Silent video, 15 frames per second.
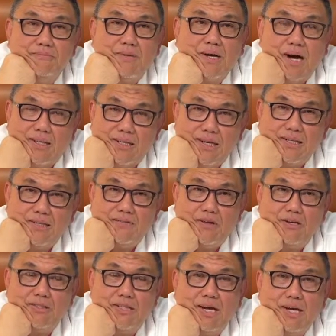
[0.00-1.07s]
If
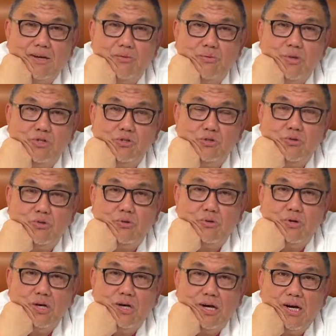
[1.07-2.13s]
not, I wish
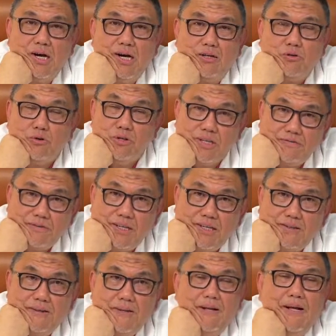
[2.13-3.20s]
you a good
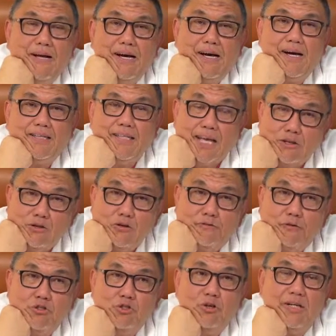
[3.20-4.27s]
evening. Thank you
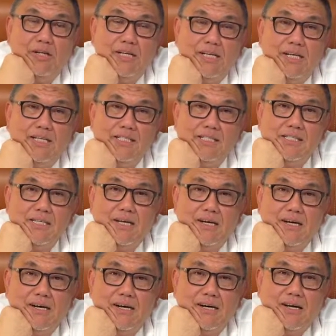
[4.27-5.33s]
for joining us,
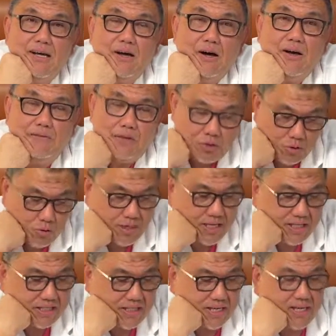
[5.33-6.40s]
even though
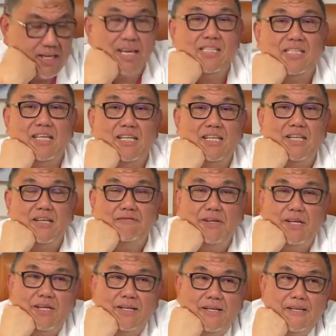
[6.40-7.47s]
it's in the
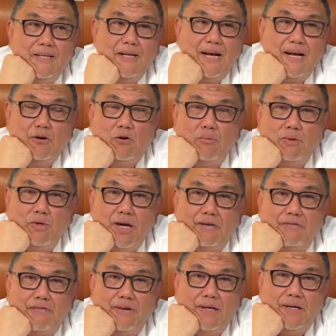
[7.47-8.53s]
evening. I hope you
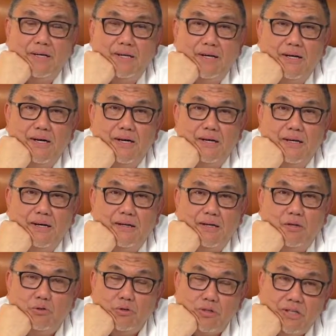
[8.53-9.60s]
have
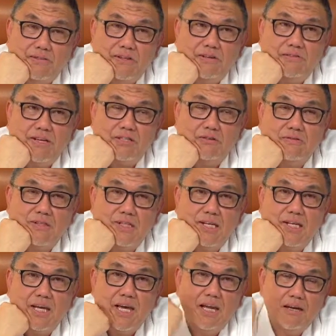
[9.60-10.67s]
a good evening the rest of the
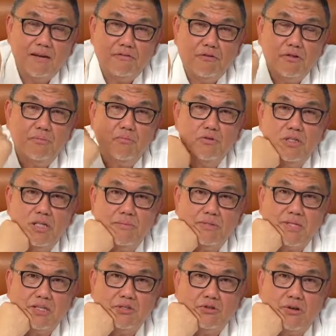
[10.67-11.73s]
day, and for the Muslims,
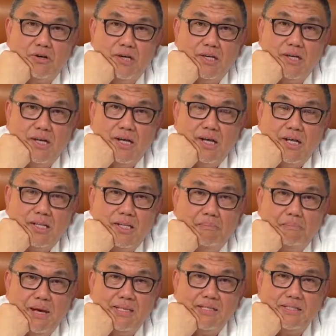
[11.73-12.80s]
enjoy the
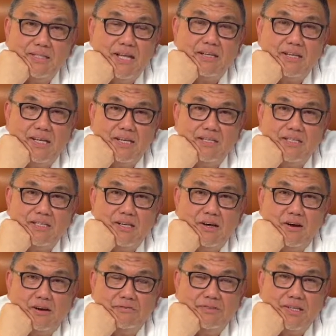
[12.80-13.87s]
best 10 days
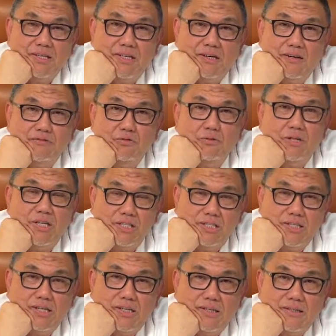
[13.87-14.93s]
of the year of Zulhijjah.